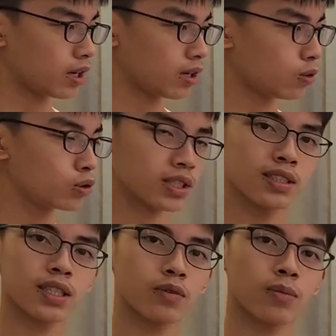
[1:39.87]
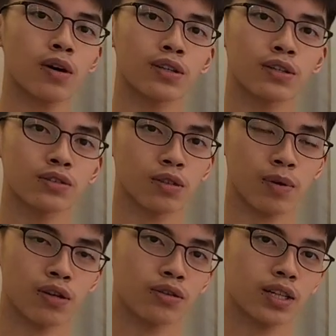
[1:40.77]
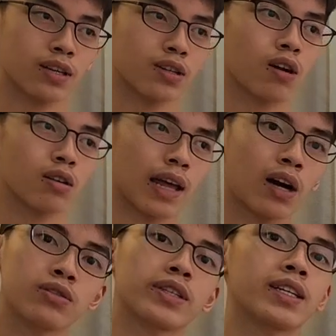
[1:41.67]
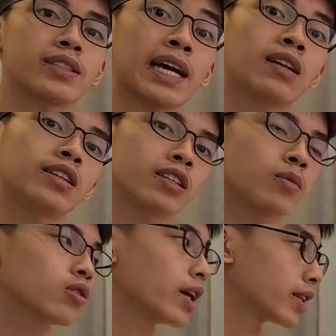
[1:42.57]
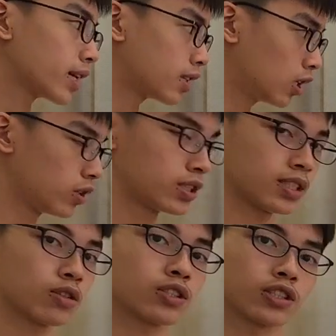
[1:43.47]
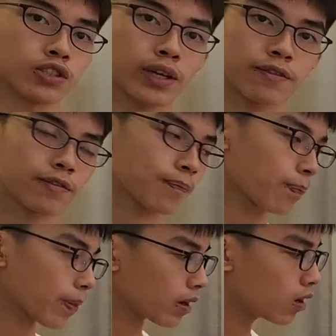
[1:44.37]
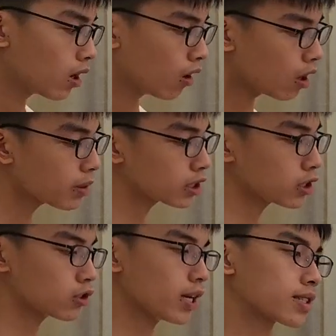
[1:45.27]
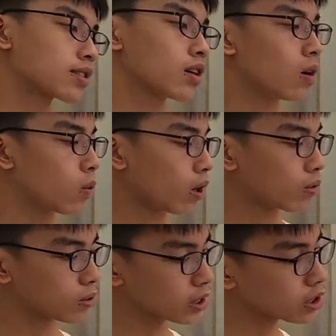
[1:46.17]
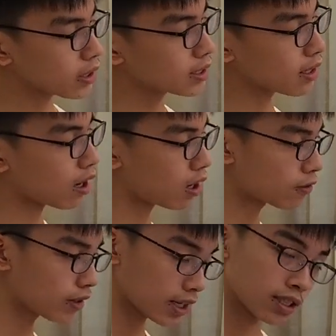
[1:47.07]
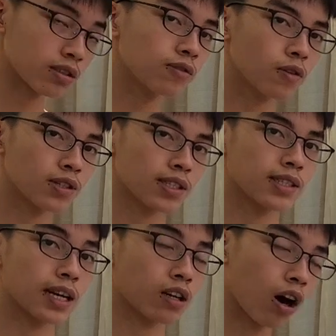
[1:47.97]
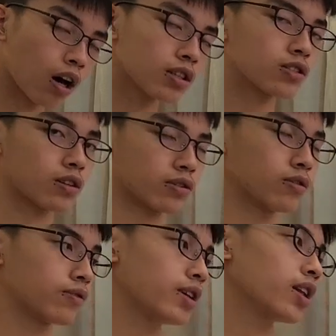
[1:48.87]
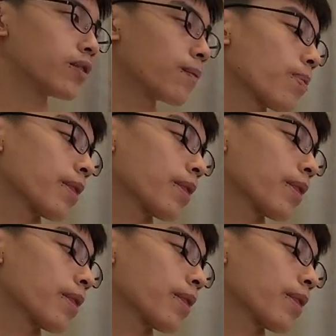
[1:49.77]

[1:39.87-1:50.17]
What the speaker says: it loosens up your particles. Your particles are not held together tightly anymore, and that decreases your shear strength. What about shear stress? Well, shear stress are external forces that cause structural failure.